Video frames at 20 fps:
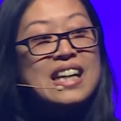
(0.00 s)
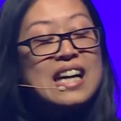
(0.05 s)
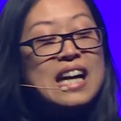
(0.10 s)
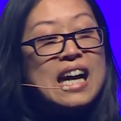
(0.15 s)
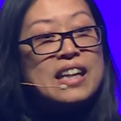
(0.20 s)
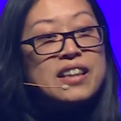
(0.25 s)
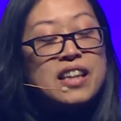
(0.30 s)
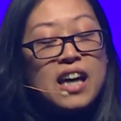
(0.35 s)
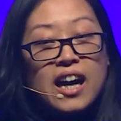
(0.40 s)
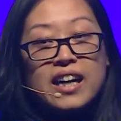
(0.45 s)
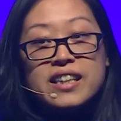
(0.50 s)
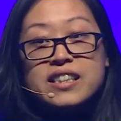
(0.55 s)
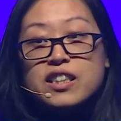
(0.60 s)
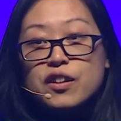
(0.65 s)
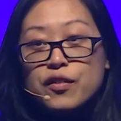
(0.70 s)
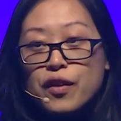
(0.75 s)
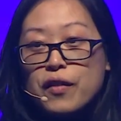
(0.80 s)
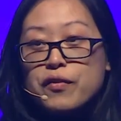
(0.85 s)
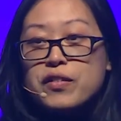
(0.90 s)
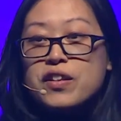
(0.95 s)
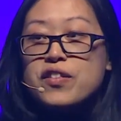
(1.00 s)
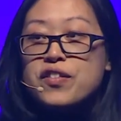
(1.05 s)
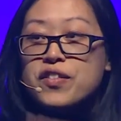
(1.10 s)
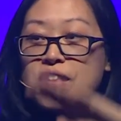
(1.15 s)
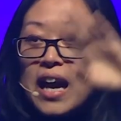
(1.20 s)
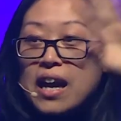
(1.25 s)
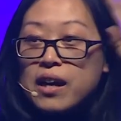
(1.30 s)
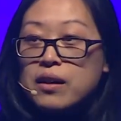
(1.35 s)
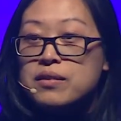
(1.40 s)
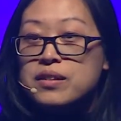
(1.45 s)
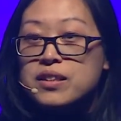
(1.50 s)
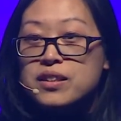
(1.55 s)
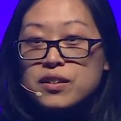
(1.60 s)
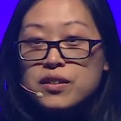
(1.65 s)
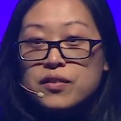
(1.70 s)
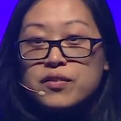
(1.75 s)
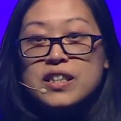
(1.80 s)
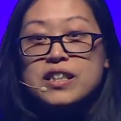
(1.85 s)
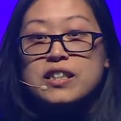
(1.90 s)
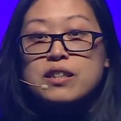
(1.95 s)
And the idea of having thousands
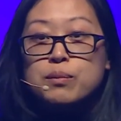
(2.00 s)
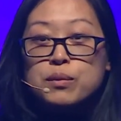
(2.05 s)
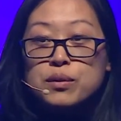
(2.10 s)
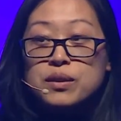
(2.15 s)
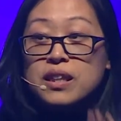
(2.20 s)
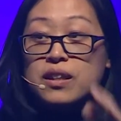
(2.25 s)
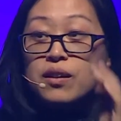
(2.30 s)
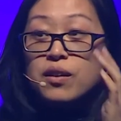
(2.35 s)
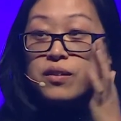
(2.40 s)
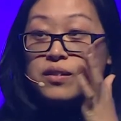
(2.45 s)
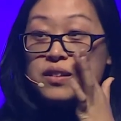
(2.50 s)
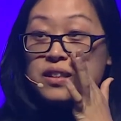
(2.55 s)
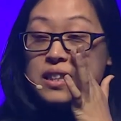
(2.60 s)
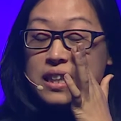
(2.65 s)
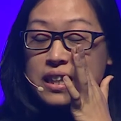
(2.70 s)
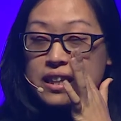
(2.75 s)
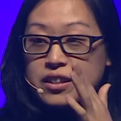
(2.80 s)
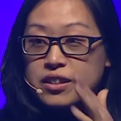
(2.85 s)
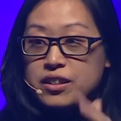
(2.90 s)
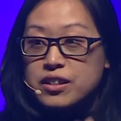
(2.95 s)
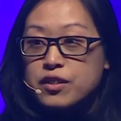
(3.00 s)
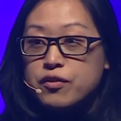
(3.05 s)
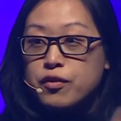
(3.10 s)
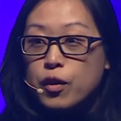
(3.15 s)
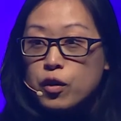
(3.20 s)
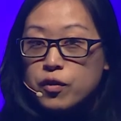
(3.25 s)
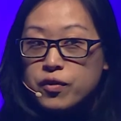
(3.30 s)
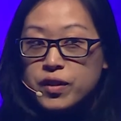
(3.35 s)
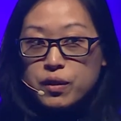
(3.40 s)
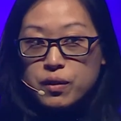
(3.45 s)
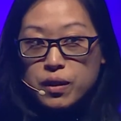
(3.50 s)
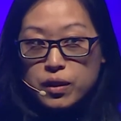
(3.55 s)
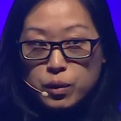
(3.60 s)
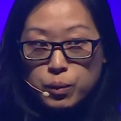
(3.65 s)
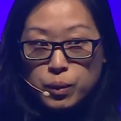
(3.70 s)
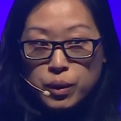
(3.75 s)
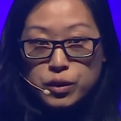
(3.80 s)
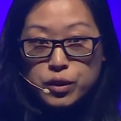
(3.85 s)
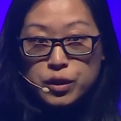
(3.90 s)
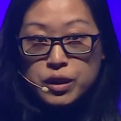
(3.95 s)
of these small sat constellations evolving around the
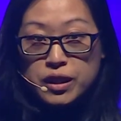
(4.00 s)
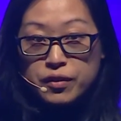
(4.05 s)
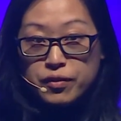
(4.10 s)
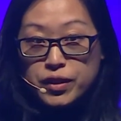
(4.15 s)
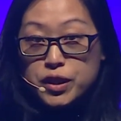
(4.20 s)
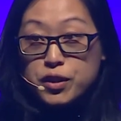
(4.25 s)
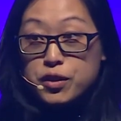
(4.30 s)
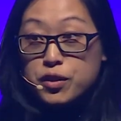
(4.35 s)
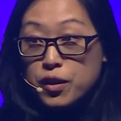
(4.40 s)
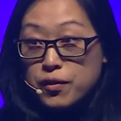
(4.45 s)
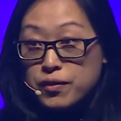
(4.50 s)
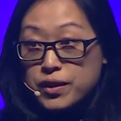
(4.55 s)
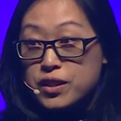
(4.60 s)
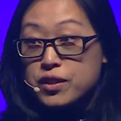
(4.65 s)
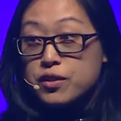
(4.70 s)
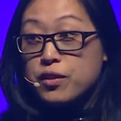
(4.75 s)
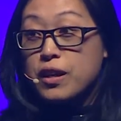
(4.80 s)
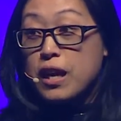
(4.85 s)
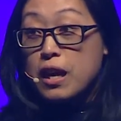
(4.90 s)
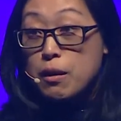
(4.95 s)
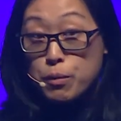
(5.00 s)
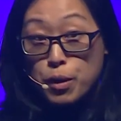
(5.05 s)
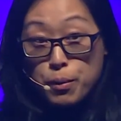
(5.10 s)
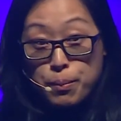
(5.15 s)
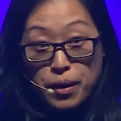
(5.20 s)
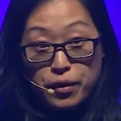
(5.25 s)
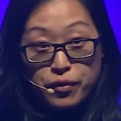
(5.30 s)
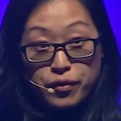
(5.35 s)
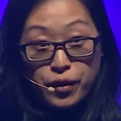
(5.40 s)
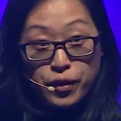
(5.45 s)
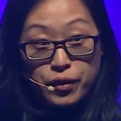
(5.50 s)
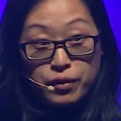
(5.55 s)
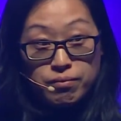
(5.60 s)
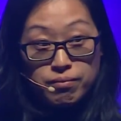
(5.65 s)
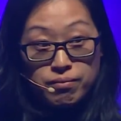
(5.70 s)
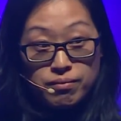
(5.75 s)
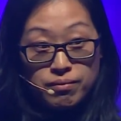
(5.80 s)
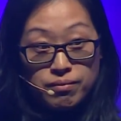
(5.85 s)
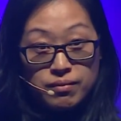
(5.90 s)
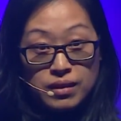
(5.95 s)
world to give us services on our mobile phone,
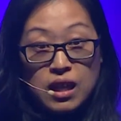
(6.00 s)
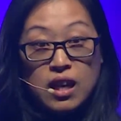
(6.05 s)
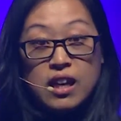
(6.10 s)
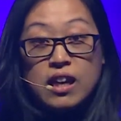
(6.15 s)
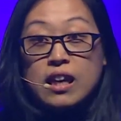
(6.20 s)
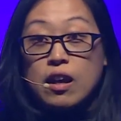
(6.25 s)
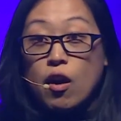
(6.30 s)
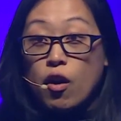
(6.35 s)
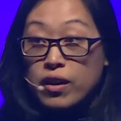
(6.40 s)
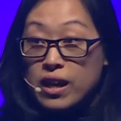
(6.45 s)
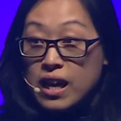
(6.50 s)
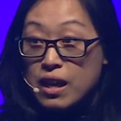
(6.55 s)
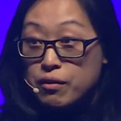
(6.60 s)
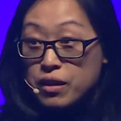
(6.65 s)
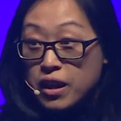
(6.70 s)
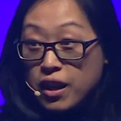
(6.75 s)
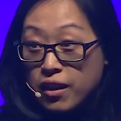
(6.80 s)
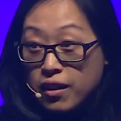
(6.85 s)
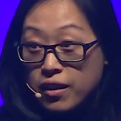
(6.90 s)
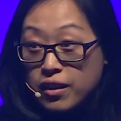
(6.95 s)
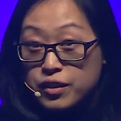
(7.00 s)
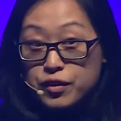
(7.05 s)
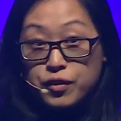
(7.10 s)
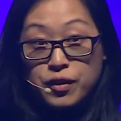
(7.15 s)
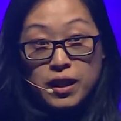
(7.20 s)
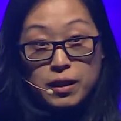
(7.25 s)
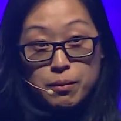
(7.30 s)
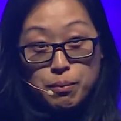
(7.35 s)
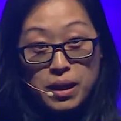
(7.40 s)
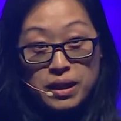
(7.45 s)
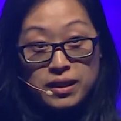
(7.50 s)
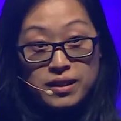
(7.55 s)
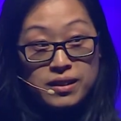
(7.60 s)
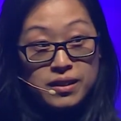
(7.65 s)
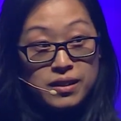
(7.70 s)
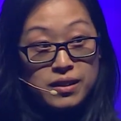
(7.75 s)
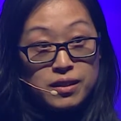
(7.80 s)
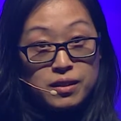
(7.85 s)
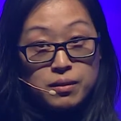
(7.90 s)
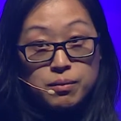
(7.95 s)
on our cars for unmanned
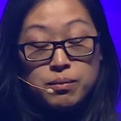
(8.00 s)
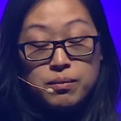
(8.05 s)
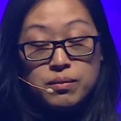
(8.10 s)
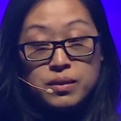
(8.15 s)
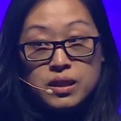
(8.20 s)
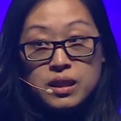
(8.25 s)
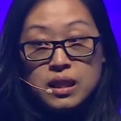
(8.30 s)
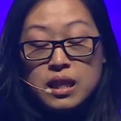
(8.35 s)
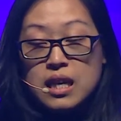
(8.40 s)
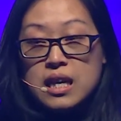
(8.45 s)
systems,